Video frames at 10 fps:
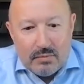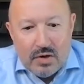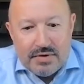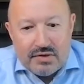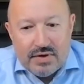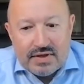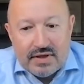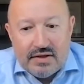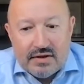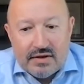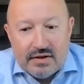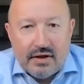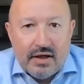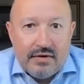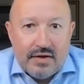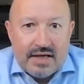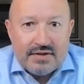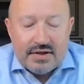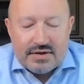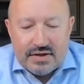we noticed recently that
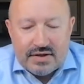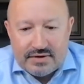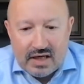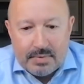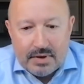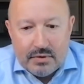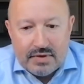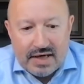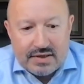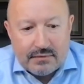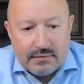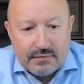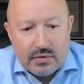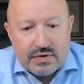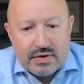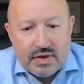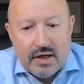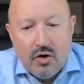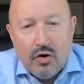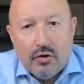the SEC had set up a new task force
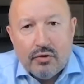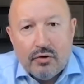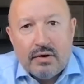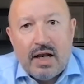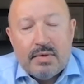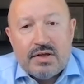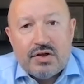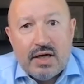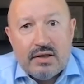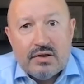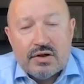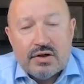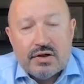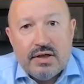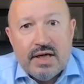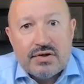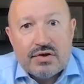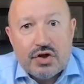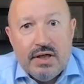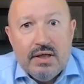on climate change and
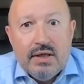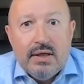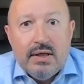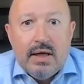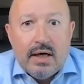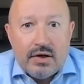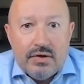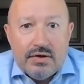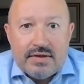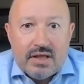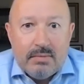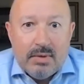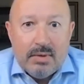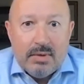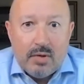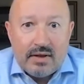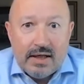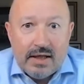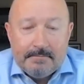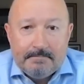ESG. Can you tell us a little bit more
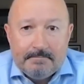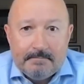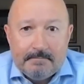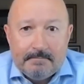about that?